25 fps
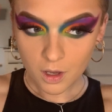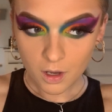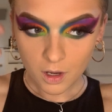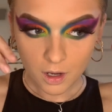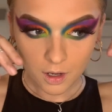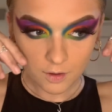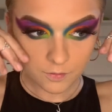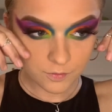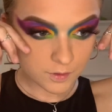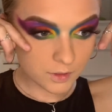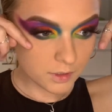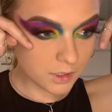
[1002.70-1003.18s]

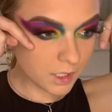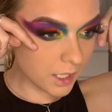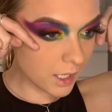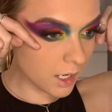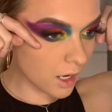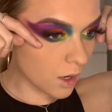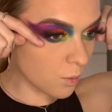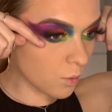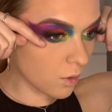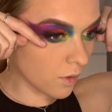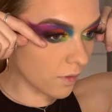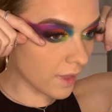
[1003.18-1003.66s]
I feel like
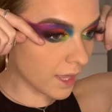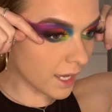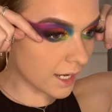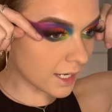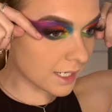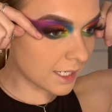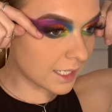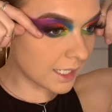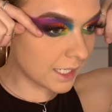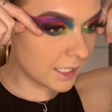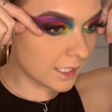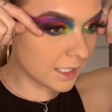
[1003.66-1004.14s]
I want that
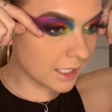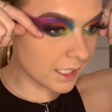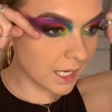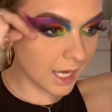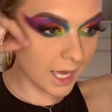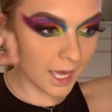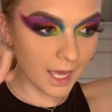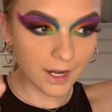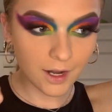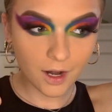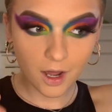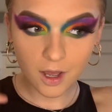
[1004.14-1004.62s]
clean
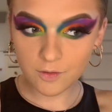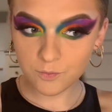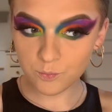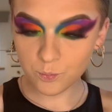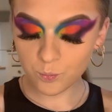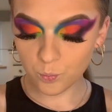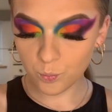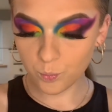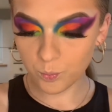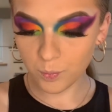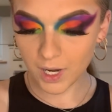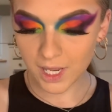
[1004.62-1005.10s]
again. I've
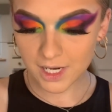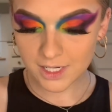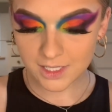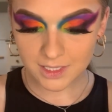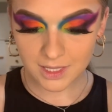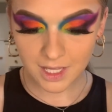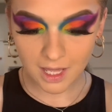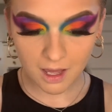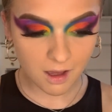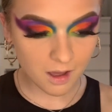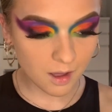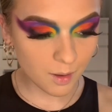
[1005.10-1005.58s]
blended
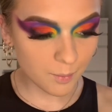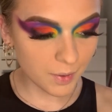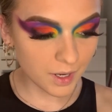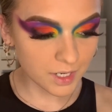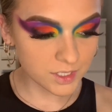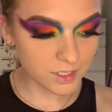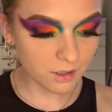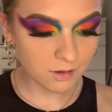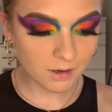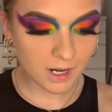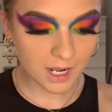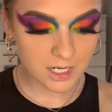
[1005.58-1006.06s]
that up, but I
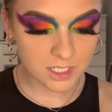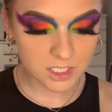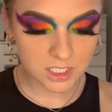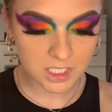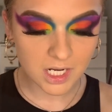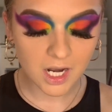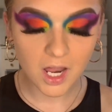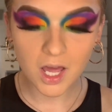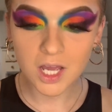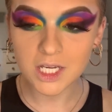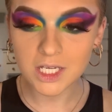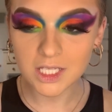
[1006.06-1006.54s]
don't
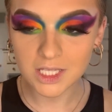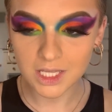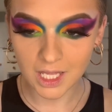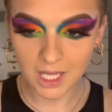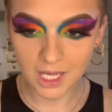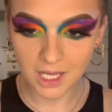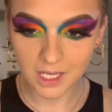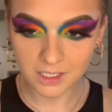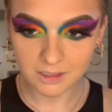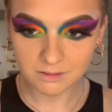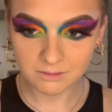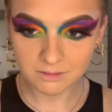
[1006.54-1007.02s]
actually like
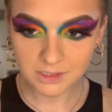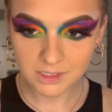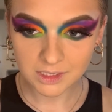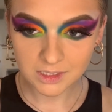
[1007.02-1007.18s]
that.